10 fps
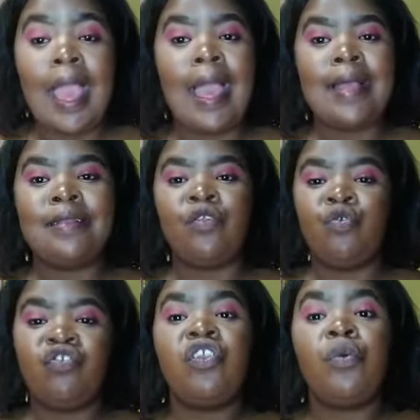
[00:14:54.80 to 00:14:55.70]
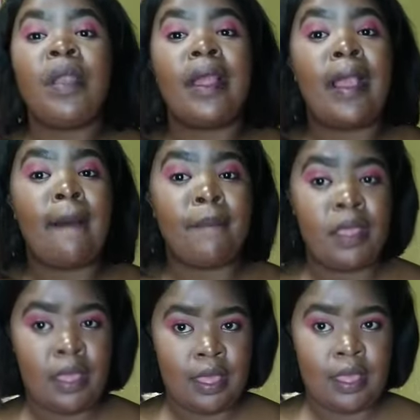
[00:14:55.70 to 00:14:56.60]
And usually when I come
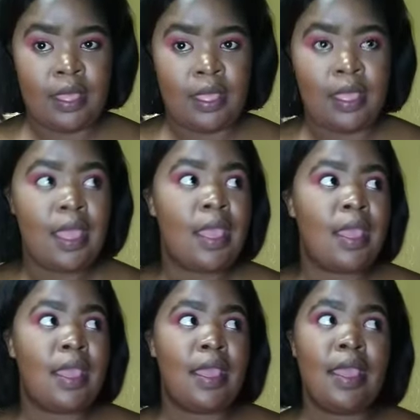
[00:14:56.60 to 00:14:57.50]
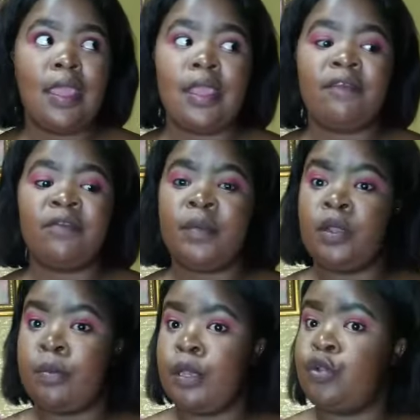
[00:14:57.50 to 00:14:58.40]
here, he gives me
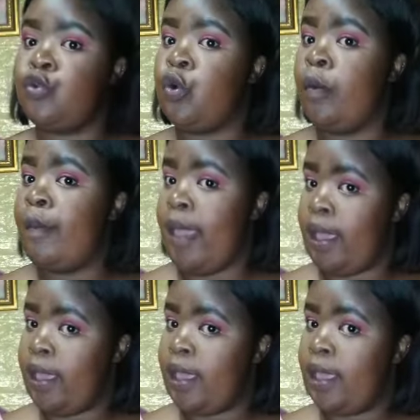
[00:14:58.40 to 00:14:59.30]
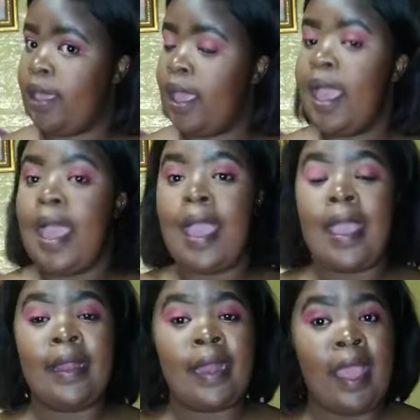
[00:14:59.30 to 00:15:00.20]
the money to go back.
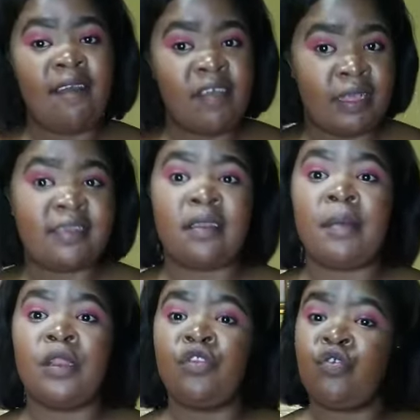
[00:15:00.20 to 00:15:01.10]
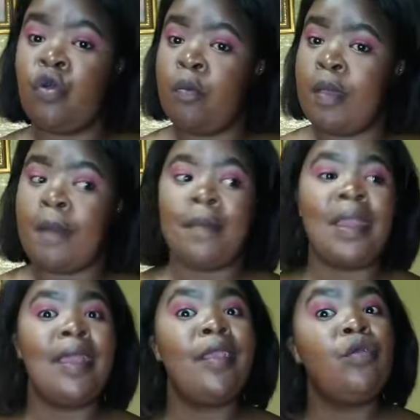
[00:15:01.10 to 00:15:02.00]
And I have extra money to go back. But
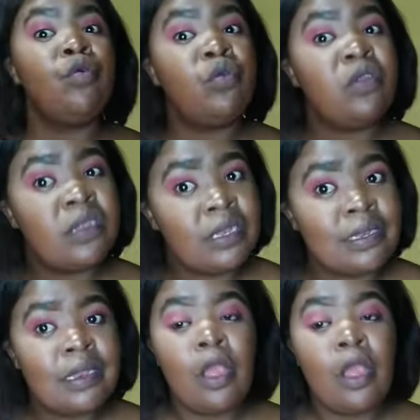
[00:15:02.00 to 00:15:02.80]
I used it.